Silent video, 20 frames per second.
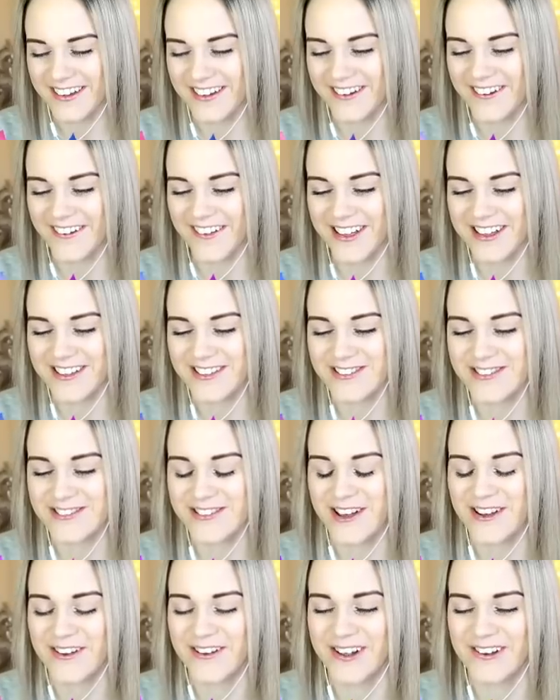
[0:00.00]
Oh, it's
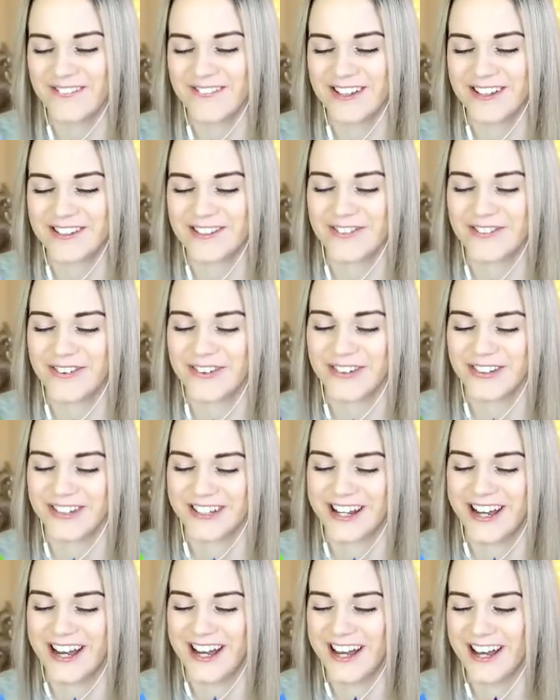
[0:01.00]
so lovely to watch
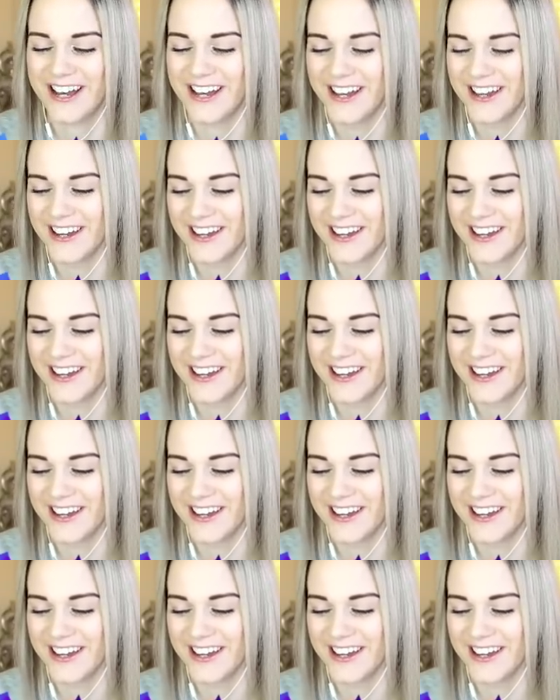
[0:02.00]
that.